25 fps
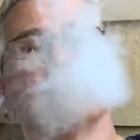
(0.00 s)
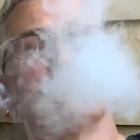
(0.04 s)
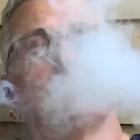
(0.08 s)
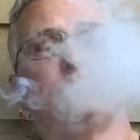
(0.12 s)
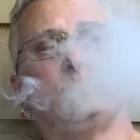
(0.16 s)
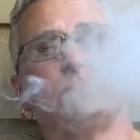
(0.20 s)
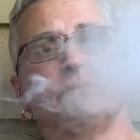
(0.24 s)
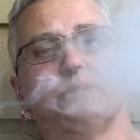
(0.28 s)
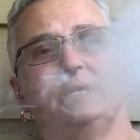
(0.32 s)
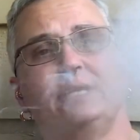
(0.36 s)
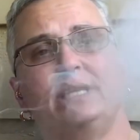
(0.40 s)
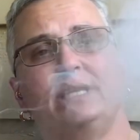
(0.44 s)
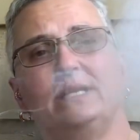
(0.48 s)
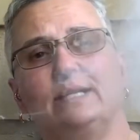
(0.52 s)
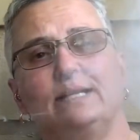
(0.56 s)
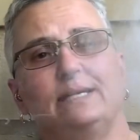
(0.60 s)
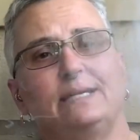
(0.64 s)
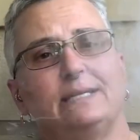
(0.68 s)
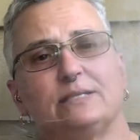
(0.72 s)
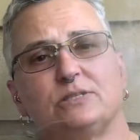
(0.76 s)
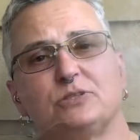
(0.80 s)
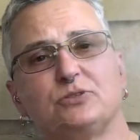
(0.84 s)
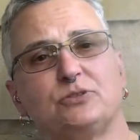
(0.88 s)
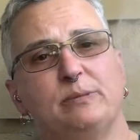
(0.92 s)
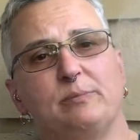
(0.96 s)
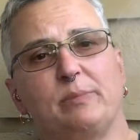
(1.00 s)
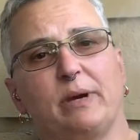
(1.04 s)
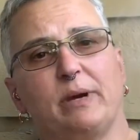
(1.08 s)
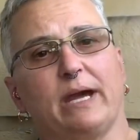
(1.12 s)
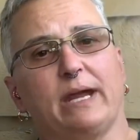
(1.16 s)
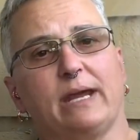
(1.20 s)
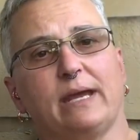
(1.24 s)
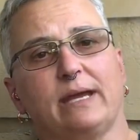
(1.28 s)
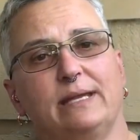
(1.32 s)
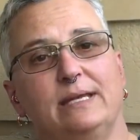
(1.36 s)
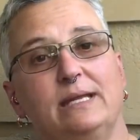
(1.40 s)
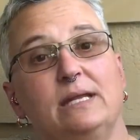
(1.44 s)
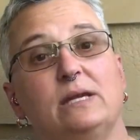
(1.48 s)
So I didn't need a street
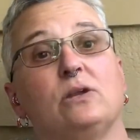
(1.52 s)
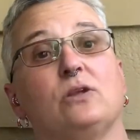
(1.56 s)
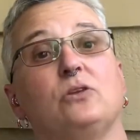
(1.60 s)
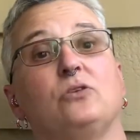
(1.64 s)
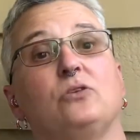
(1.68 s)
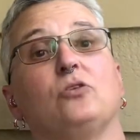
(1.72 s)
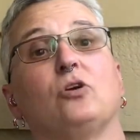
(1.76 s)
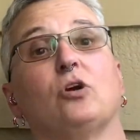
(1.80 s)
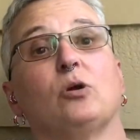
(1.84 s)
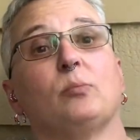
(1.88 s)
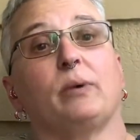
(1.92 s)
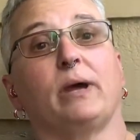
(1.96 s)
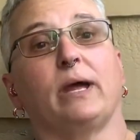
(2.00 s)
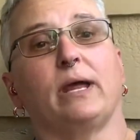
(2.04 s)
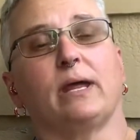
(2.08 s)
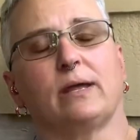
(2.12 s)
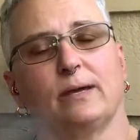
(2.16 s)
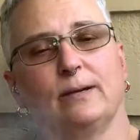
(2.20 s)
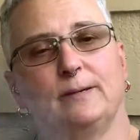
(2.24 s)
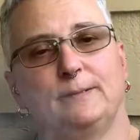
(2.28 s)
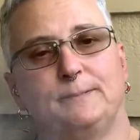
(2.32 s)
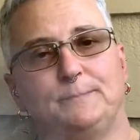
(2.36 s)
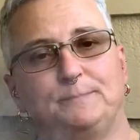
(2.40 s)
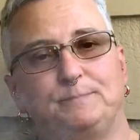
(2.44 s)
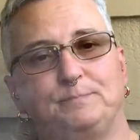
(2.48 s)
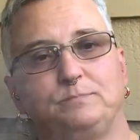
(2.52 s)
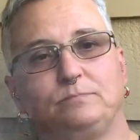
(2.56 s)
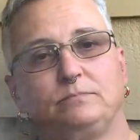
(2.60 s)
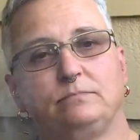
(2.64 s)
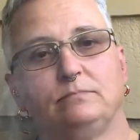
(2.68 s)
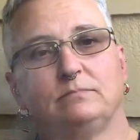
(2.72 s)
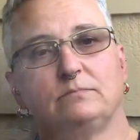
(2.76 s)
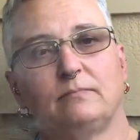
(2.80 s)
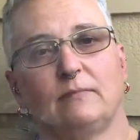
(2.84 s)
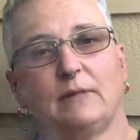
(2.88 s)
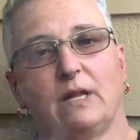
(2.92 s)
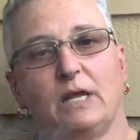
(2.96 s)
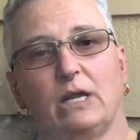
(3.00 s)
bike. I needed a dirt bike.
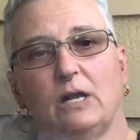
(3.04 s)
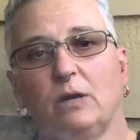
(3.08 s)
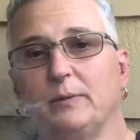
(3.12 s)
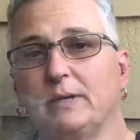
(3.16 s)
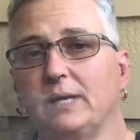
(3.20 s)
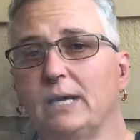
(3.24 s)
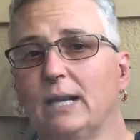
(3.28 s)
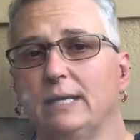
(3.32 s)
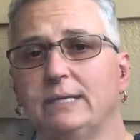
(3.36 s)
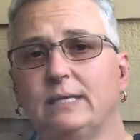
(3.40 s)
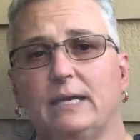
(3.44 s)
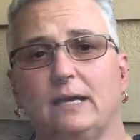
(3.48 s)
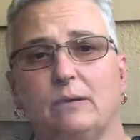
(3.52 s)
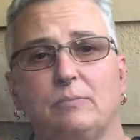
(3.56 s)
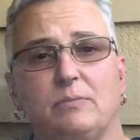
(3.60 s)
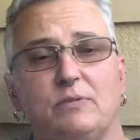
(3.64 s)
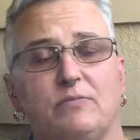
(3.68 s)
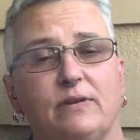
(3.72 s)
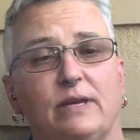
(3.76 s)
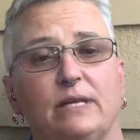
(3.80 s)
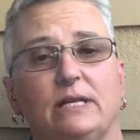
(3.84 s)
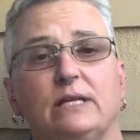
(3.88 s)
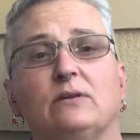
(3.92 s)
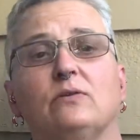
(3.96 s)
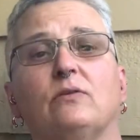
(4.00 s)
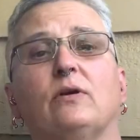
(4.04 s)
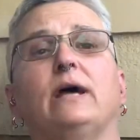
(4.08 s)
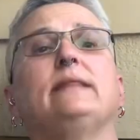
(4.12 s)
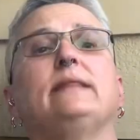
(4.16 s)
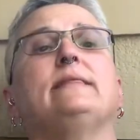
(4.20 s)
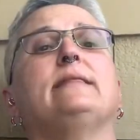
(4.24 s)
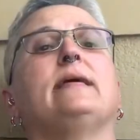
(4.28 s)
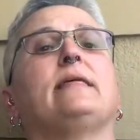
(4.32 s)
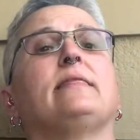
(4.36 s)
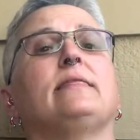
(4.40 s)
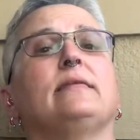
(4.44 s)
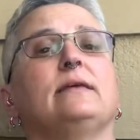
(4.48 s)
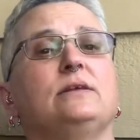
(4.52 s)
And I'll be goddamned if I didn't ride
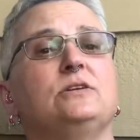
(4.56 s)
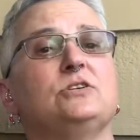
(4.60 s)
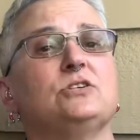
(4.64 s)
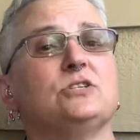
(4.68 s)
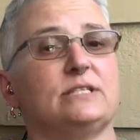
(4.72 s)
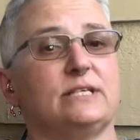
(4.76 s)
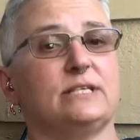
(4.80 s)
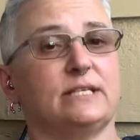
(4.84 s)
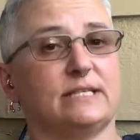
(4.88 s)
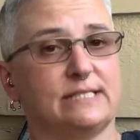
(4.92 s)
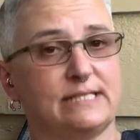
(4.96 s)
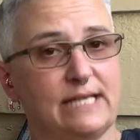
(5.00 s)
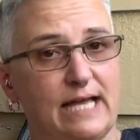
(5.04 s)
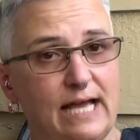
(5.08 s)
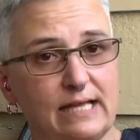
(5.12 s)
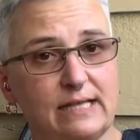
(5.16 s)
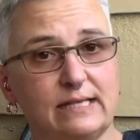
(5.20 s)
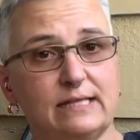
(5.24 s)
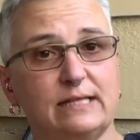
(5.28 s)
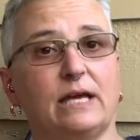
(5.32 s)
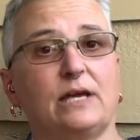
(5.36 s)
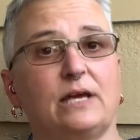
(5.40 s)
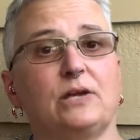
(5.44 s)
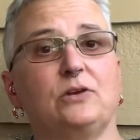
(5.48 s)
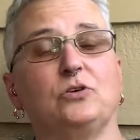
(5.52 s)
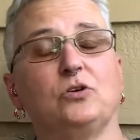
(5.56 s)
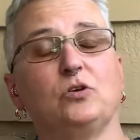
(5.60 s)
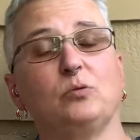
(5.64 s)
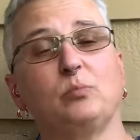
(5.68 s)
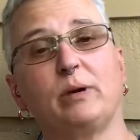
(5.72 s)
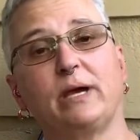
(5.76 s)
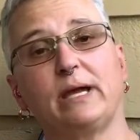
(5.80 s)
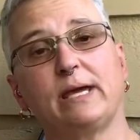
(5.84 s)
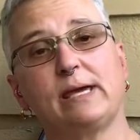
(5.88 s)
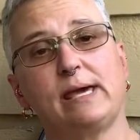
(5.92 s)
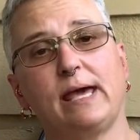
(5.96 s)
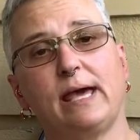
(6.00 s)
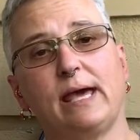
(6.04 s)
that thing just exactly like a dirt
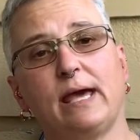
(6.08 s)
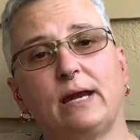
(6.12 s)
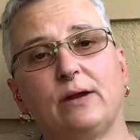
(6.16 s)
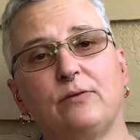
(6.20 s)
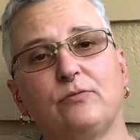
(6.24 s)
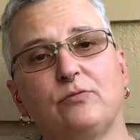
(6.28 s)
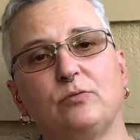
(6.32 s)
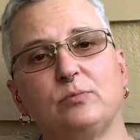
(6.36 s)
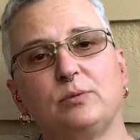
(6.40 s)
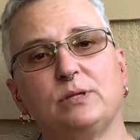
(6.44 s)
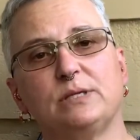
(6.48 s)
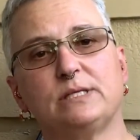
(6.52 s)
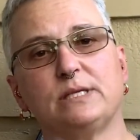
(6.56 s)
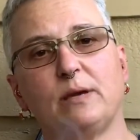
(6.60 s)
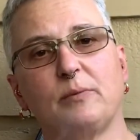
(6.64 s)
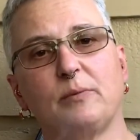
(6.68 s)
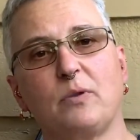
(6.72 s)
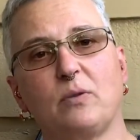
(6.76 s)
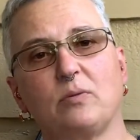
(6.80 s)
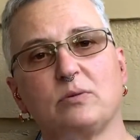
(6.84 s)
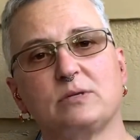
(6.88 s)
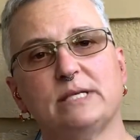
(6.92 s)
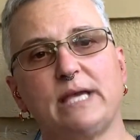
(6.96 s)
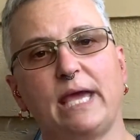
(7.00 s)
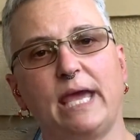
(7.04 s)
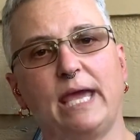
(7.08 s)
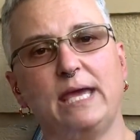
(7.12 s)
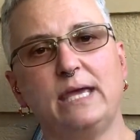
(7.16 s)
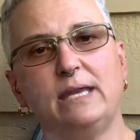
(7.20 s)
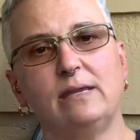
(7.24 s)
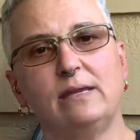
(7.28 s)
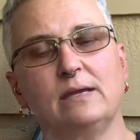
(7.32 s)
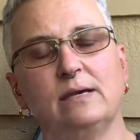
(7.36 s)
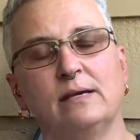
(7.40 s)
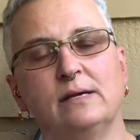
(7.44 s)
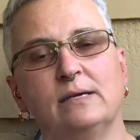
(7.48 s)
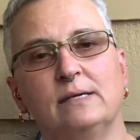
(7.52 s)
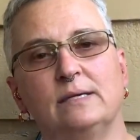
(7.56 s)
bike. I had it from the time I was 8
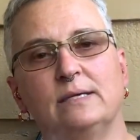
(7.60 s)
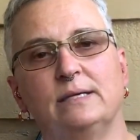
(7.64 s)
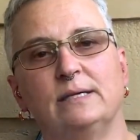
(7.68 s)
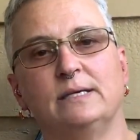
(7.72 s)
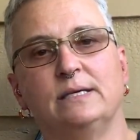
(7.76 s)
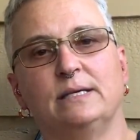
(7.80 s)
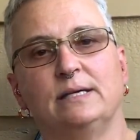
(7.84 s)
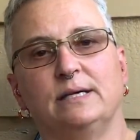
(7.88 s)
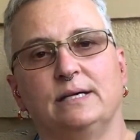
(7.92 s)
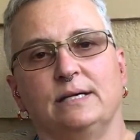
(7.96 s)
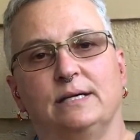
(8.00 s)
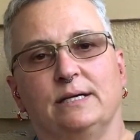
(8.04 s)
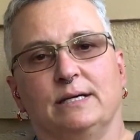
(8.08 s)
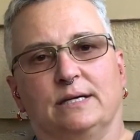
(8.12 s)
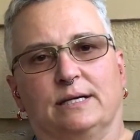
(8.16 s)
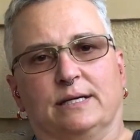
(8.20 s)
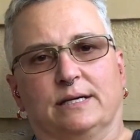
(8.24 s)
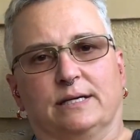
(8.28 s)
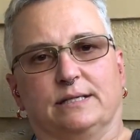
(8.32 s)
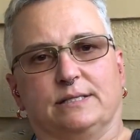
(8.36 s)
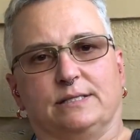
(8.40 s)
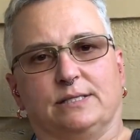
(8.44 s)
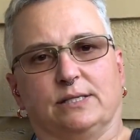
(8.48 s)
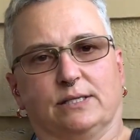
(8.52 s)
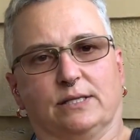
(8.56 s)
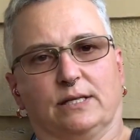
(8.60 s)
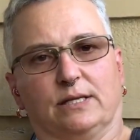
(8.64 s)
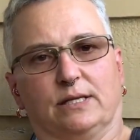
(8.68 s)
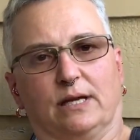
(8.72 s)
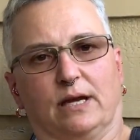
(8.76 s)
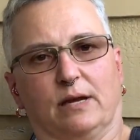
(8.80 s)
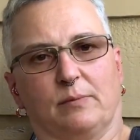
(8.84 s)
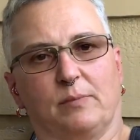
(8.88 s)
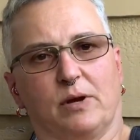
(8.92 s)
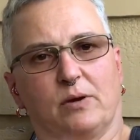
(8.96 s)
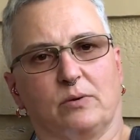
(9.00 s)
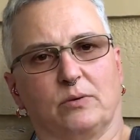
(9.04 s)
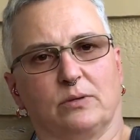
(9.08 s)
until the
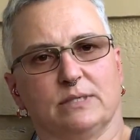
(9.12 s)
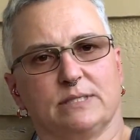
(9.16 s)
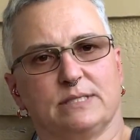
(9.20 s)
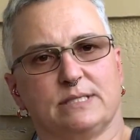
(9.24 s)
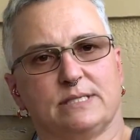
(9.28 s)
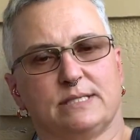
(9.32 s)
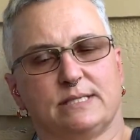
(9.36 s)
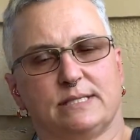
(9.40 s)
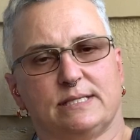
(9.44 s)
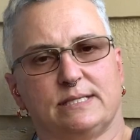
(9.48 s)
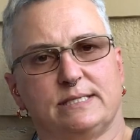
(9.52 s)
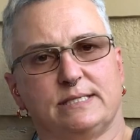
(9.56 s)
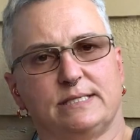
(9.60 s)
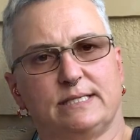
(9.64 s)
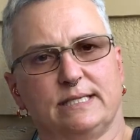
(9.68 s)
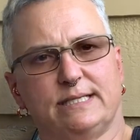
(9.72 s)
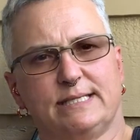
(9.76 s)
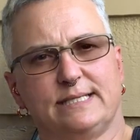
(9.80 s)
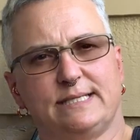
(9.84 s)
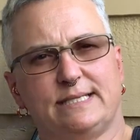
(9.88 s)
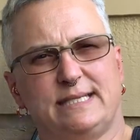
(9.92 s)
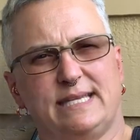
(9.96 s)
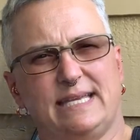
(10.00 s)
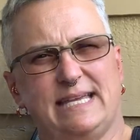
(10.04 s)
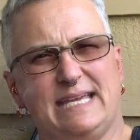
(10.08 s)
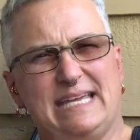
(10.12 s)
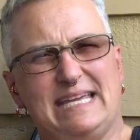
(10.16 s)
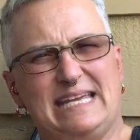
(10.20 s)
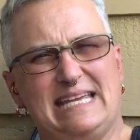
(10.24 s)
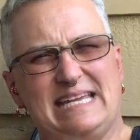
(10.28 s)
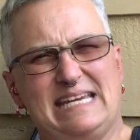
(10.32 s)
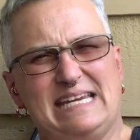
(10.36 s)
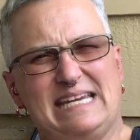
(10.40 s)
time I was 16-ish.